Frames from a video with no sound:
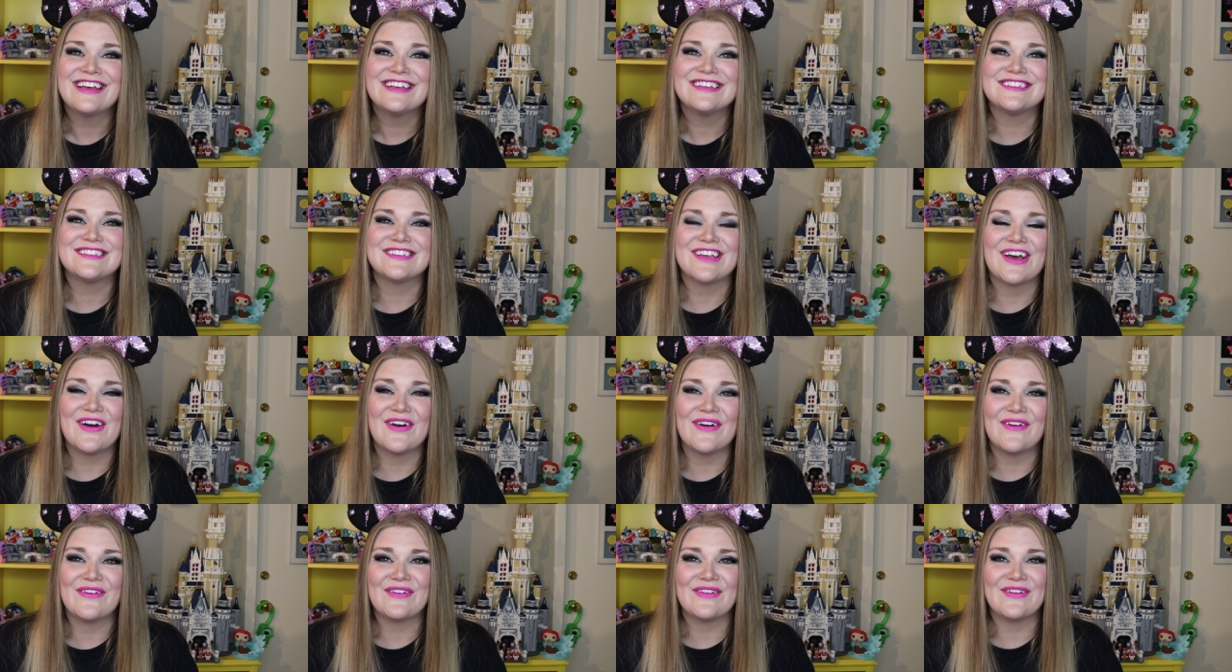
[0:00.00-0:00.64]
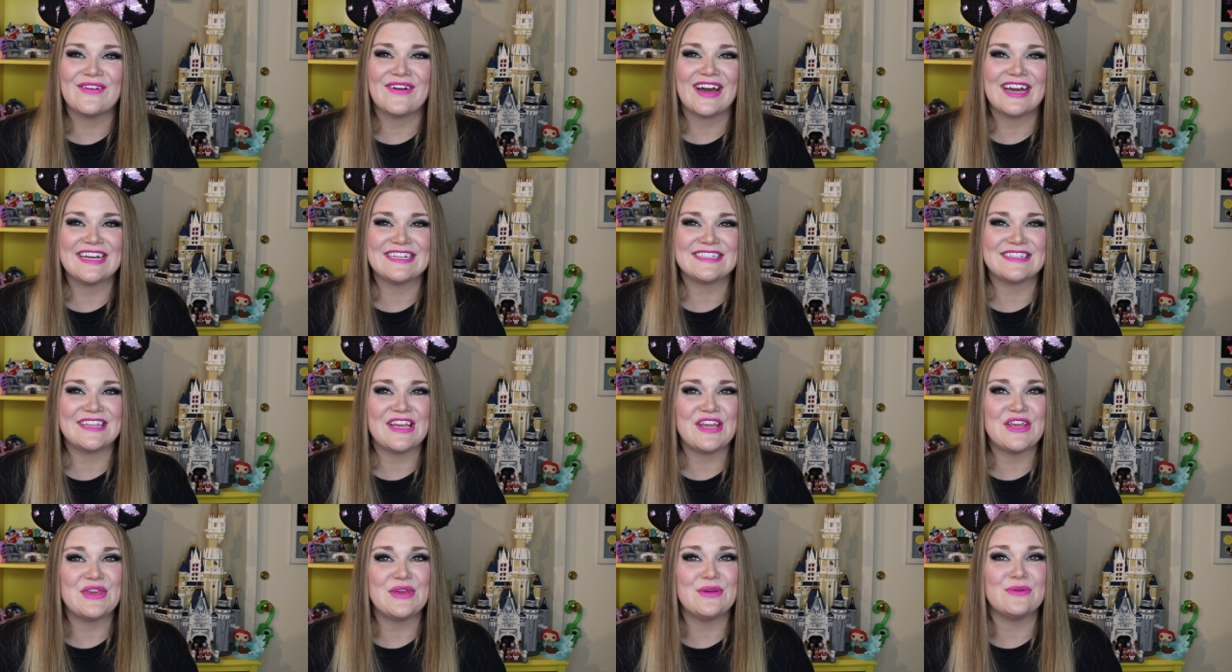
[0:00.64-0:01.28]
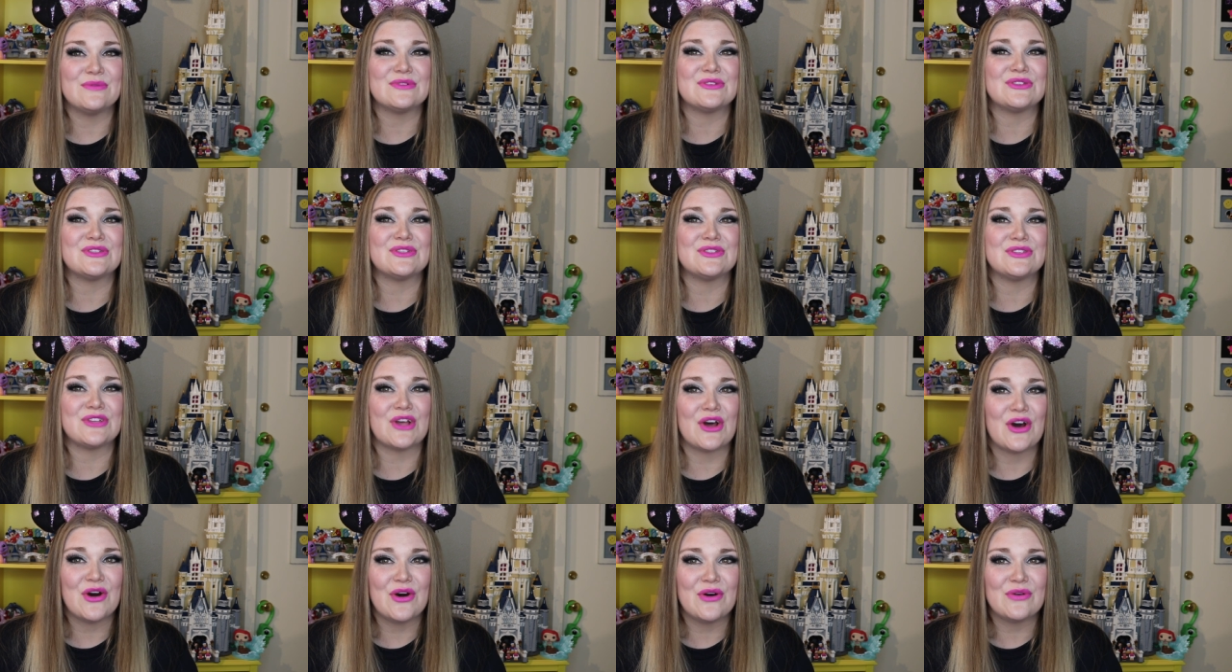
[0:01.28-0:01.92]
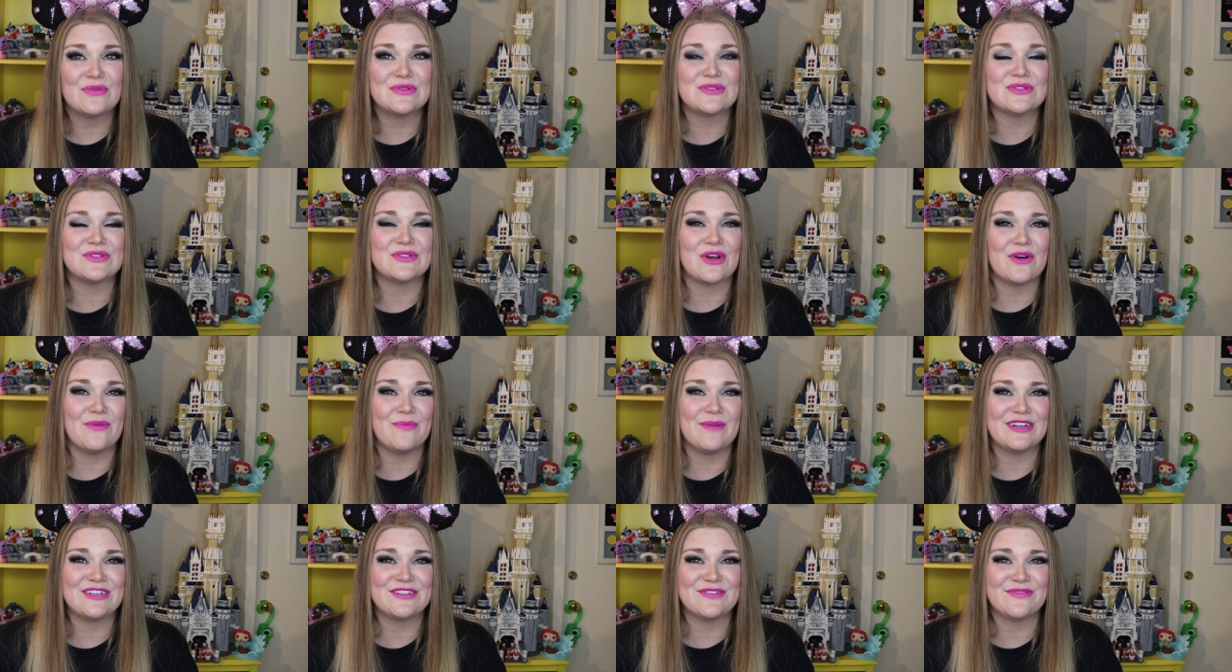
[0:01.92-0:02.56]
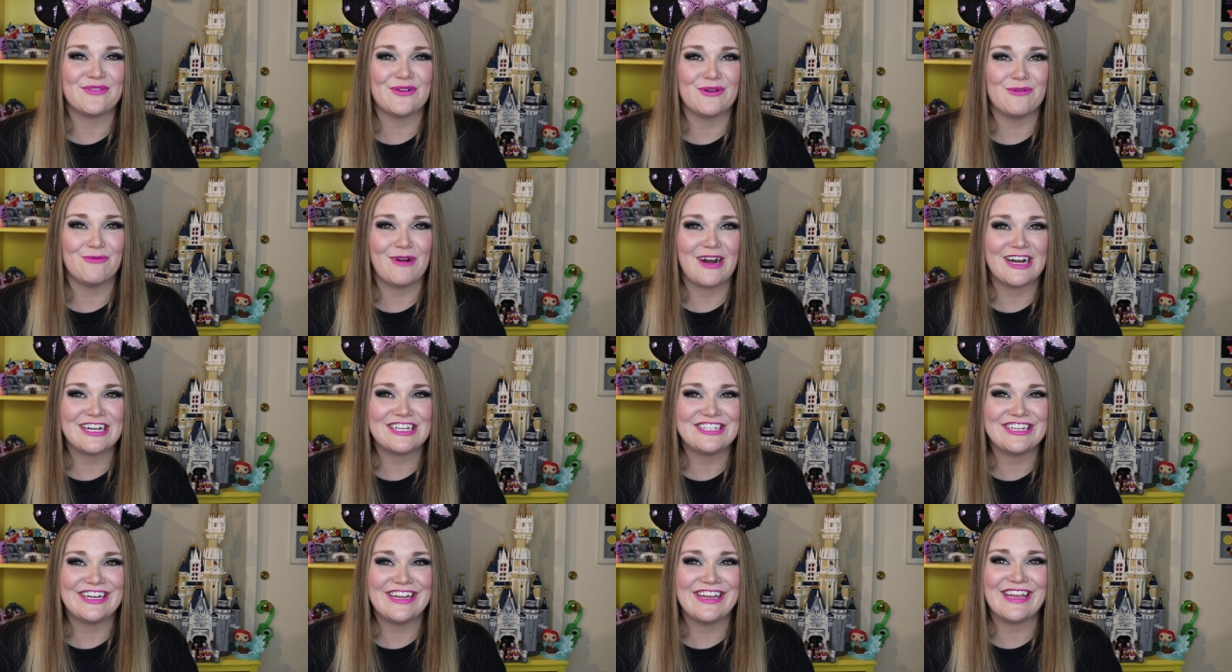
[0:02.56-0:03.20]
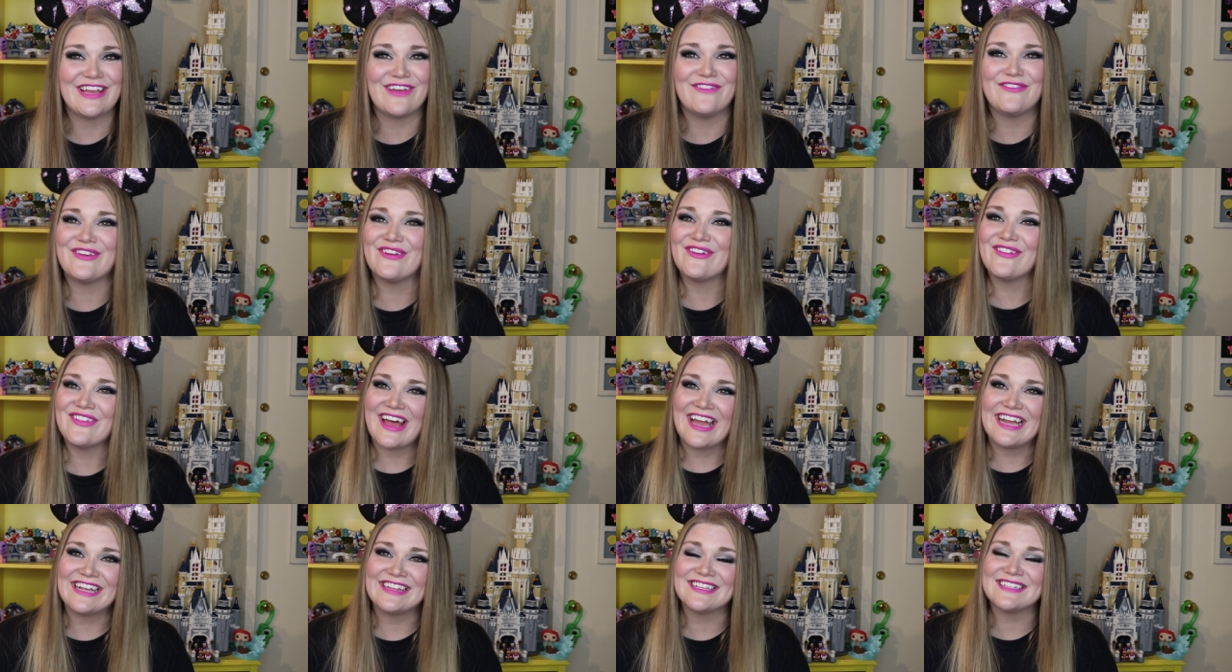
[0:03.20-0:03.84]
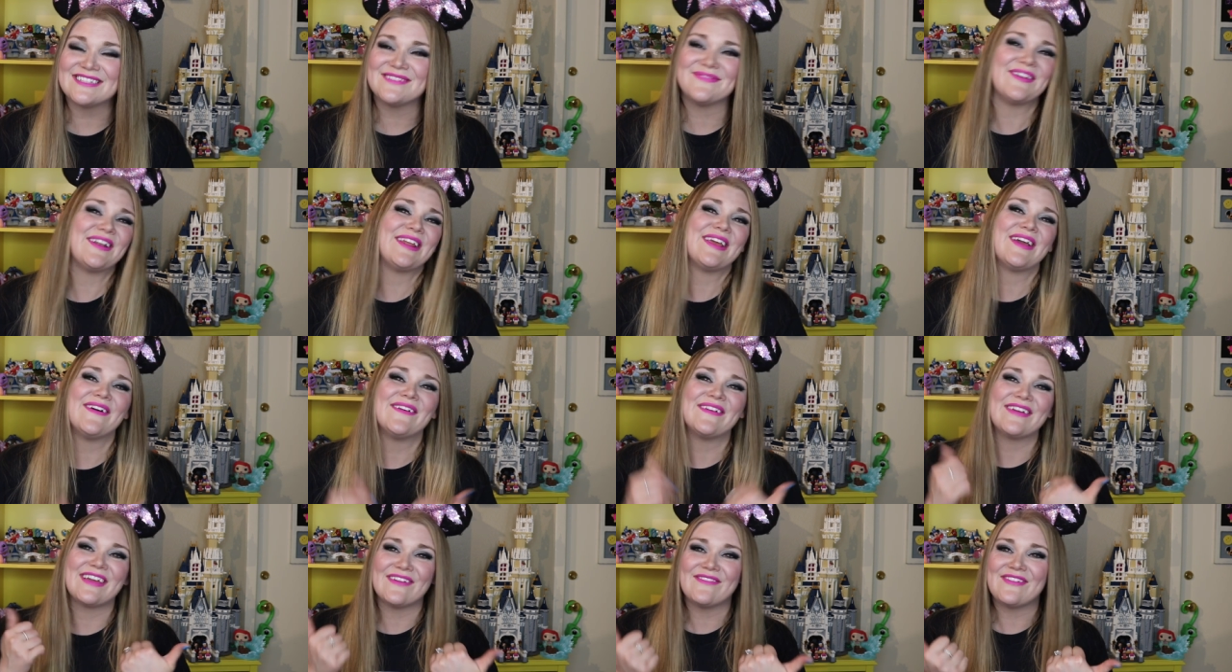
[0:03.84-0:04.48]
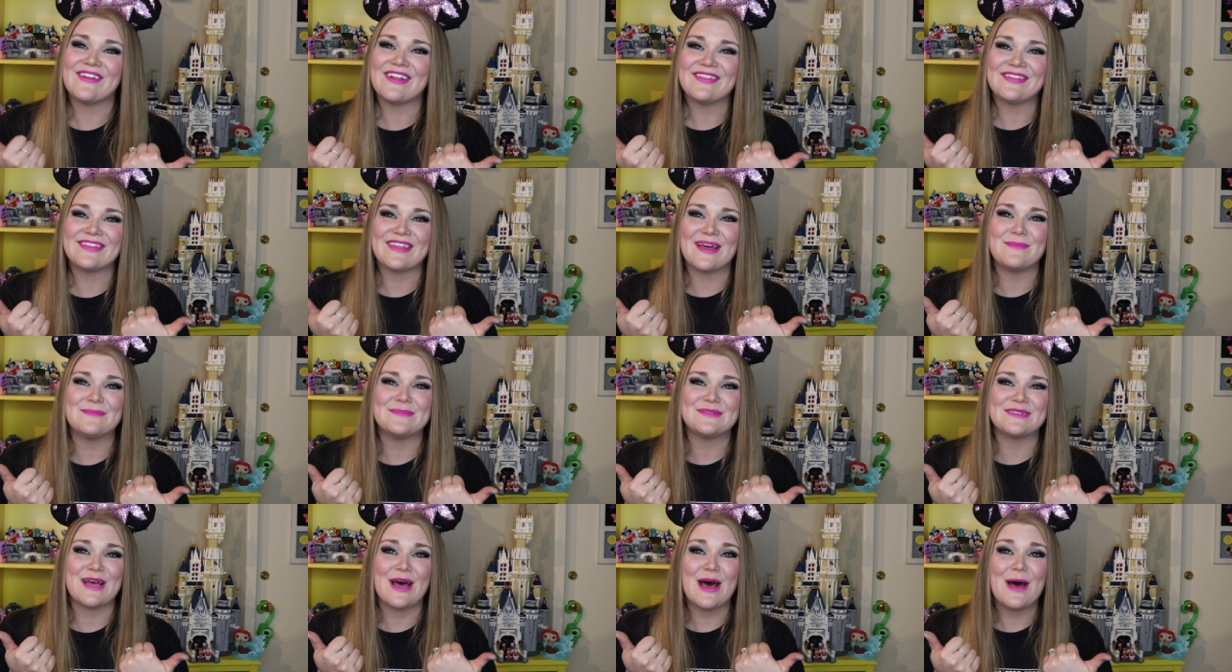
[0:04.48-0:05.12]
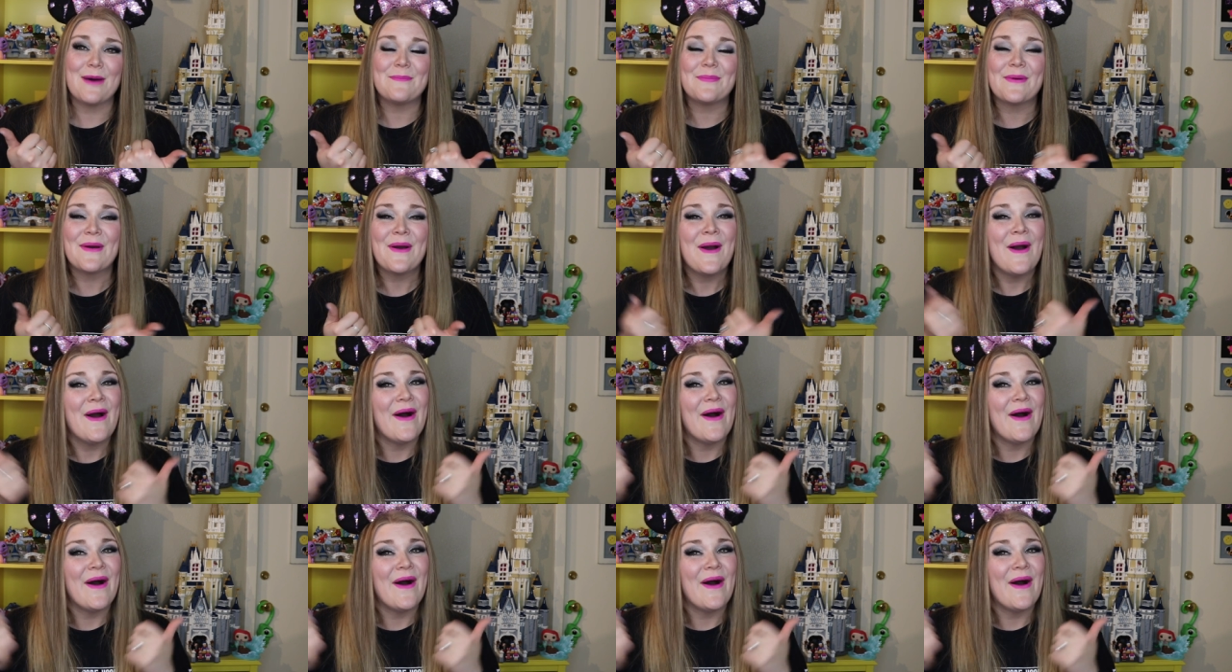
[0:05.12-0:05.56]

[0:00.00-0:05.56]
So you guys, thank you so much for watching. If you like this video, give it a thumbs up.